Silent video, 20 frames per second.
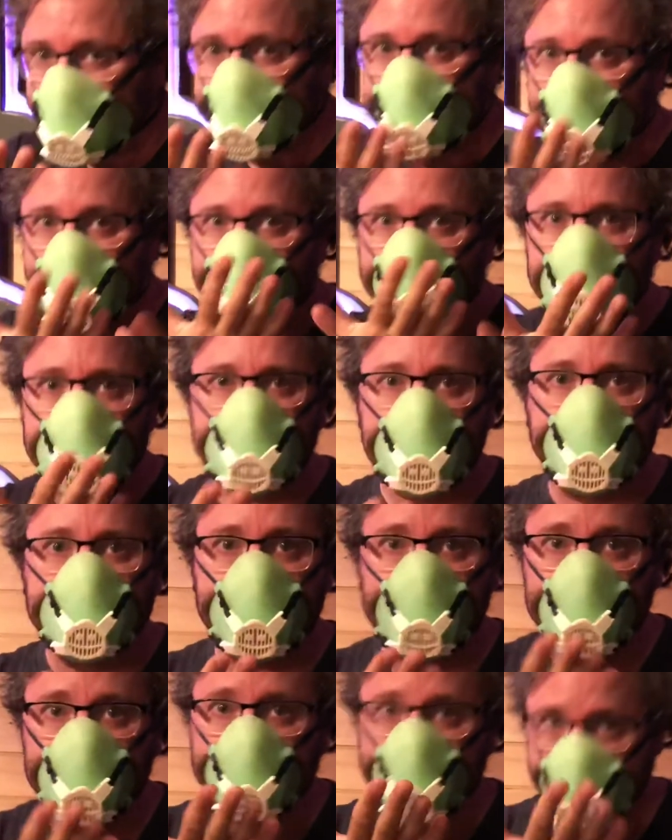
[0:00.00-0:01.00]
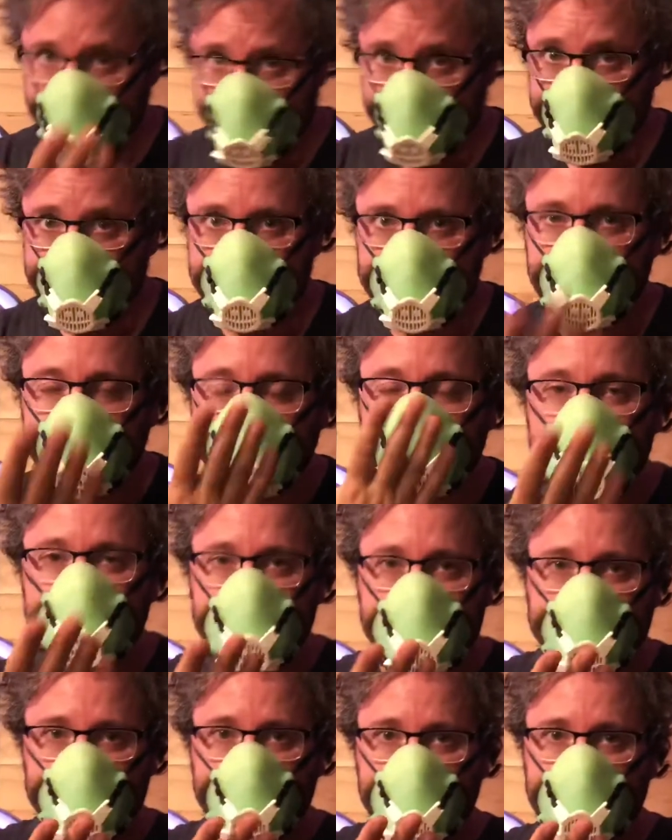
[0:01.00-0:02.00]
Now I want to show you, if you take
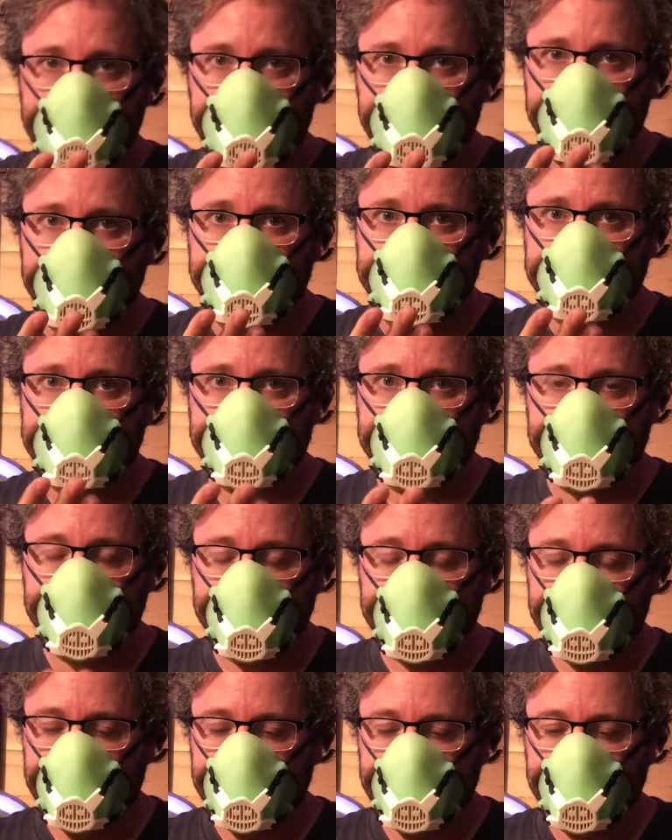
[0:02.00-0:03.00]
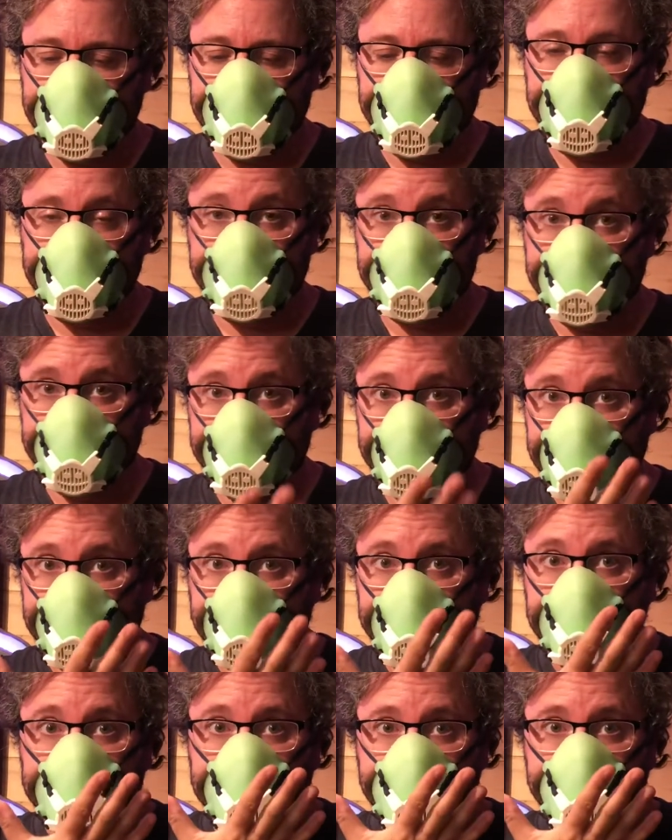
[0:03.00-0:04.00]
your hand
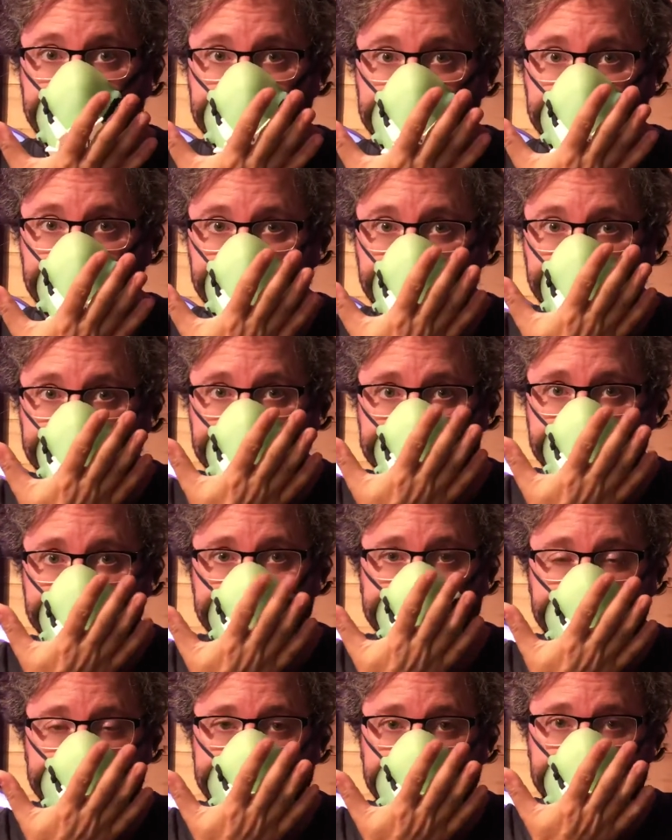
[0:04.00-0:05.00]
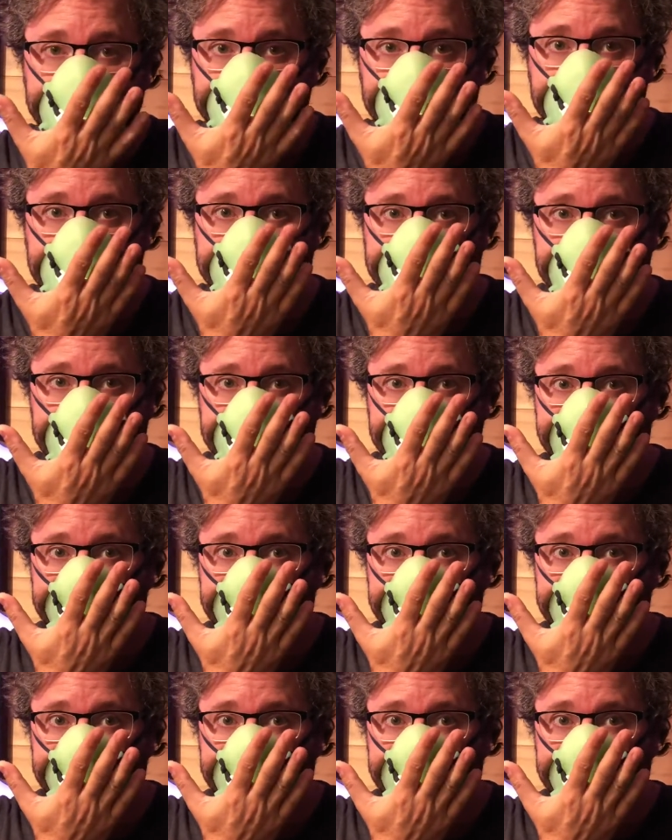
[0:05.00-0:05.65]
and you put it over the filter and breathe in,